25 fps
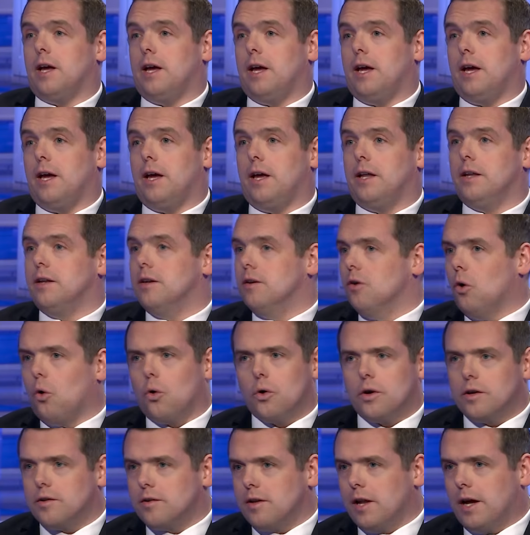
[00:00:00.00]
in
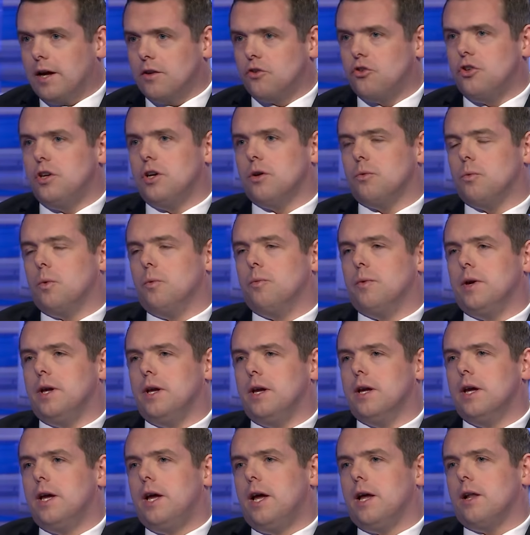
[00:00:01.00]
August last year when
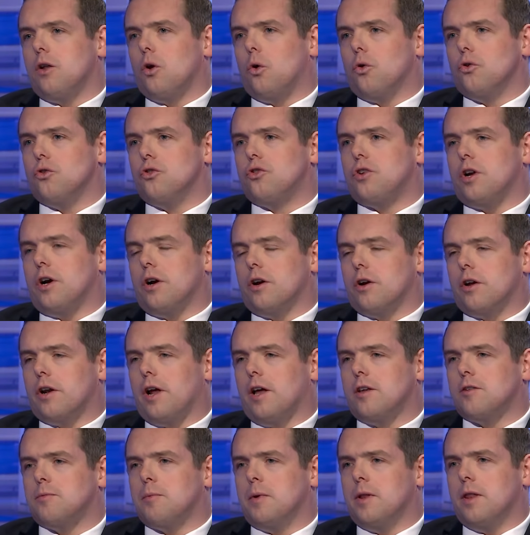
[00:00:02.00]
we launched our
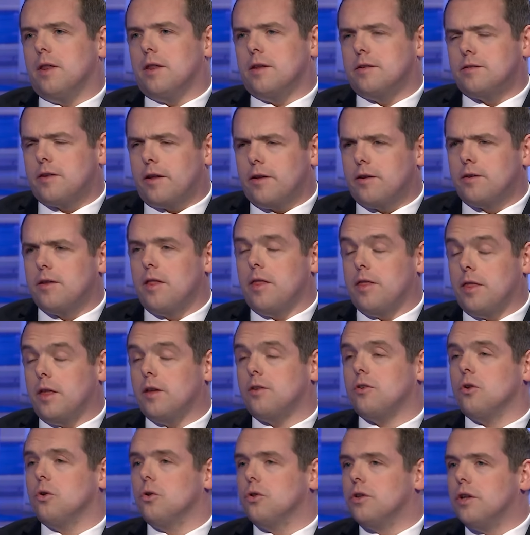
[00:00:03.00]
Grasping the
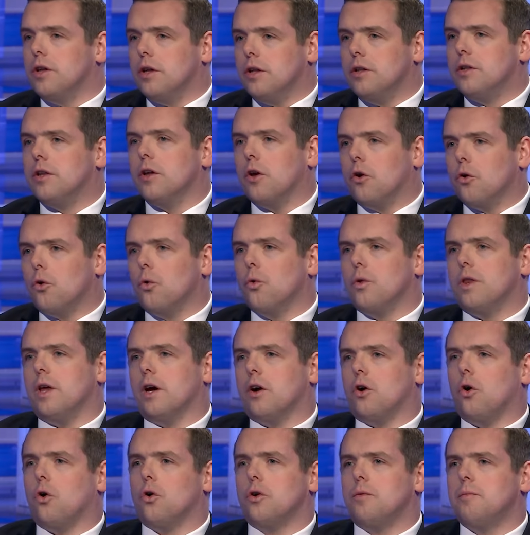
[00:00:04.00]
Thistle to grow the
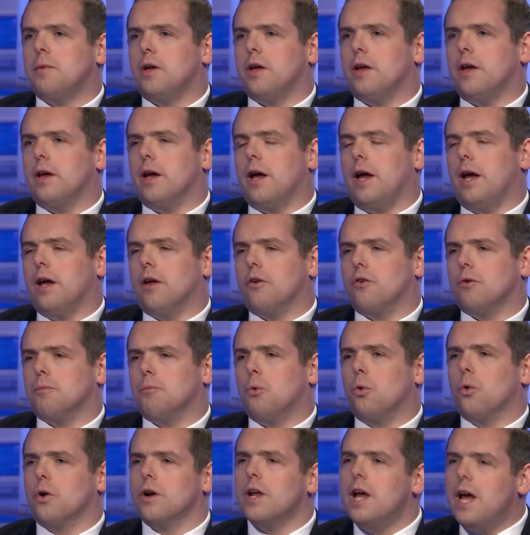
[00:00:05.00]
economy
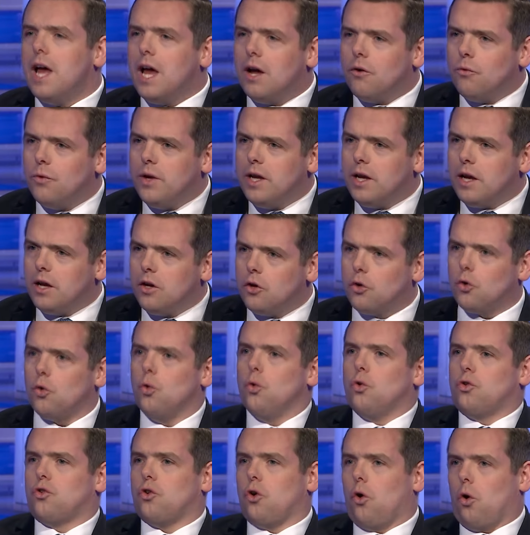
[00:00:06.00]
report. If we can
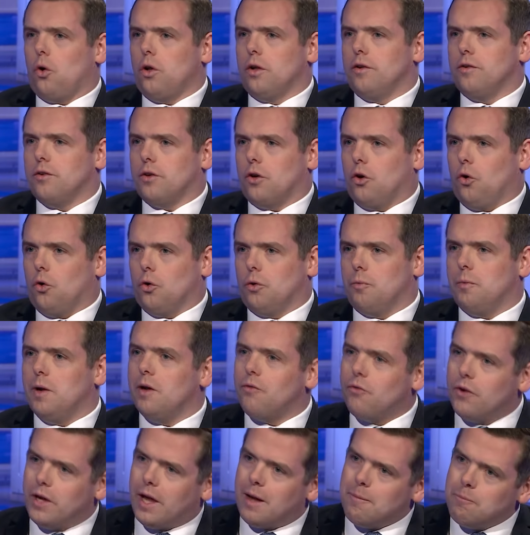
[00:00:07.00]
grow Scotland's economy,
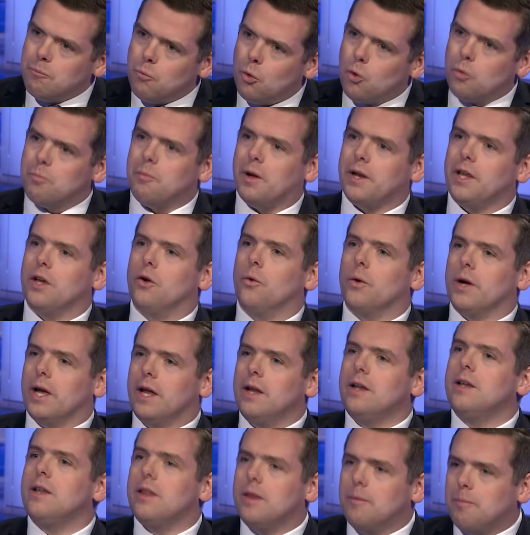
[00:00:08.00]
if we get more money going
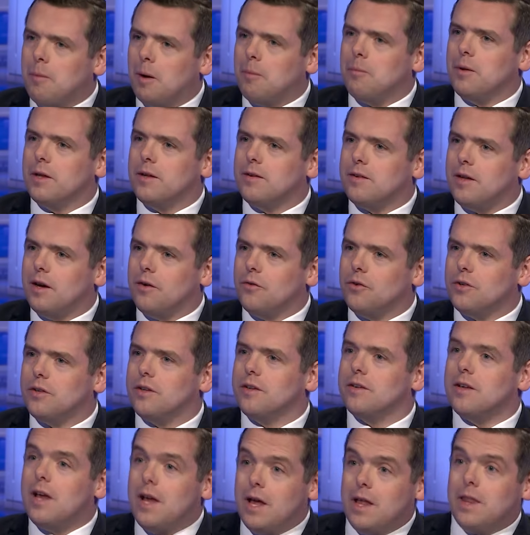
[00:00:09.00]
into the public
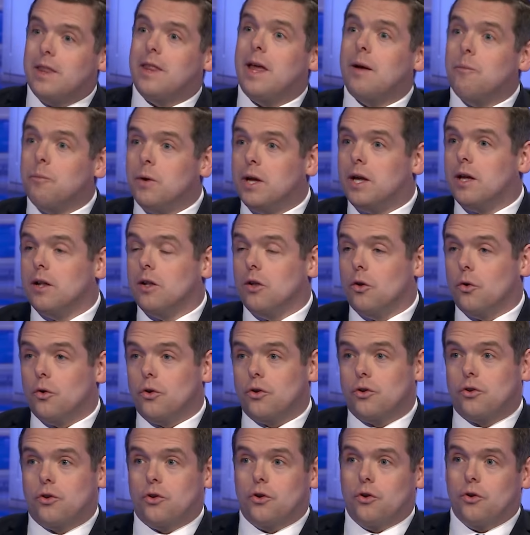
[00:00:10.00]
services, then we can
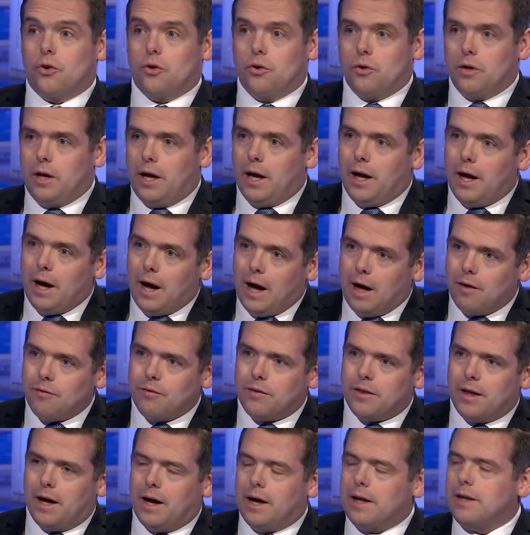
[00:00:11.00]
look to
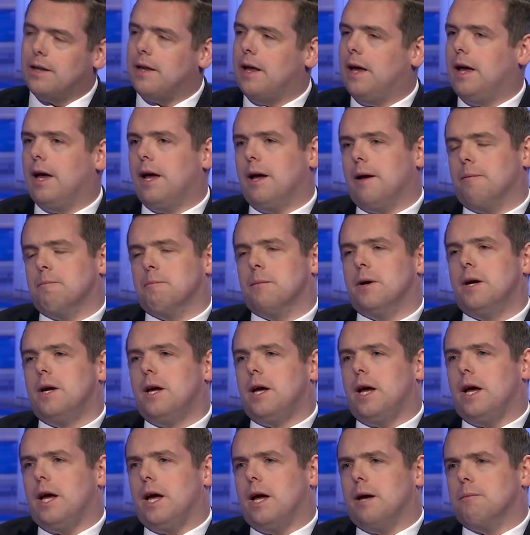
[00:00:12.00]
have that
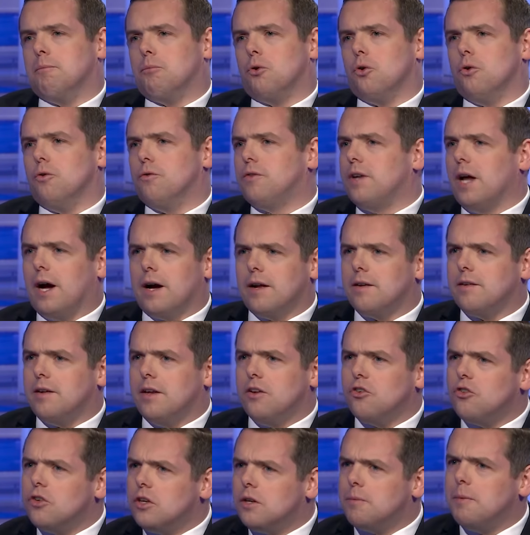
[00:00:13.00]
improved
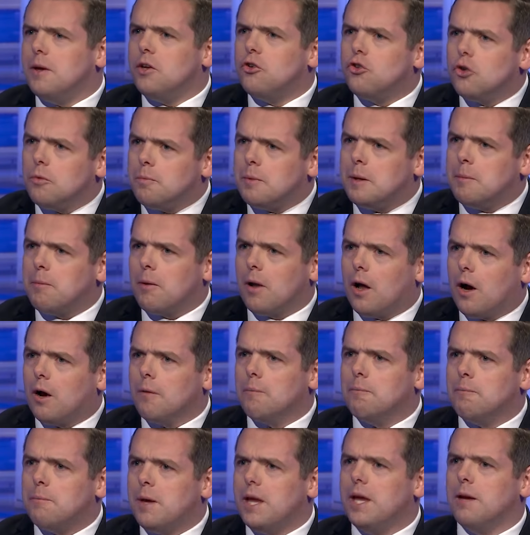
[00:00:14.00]
taxation to make sure people
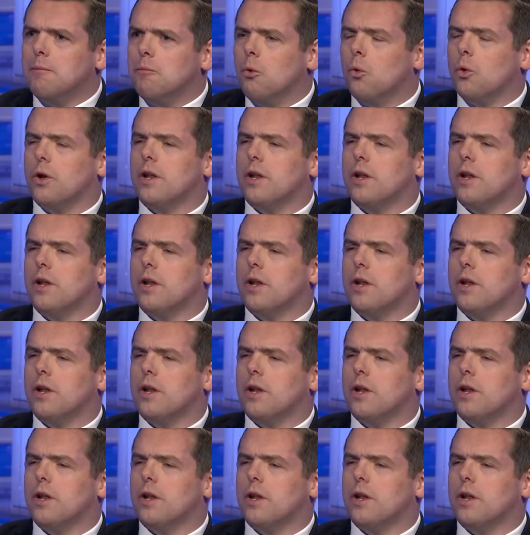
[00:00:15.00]
aren't paying more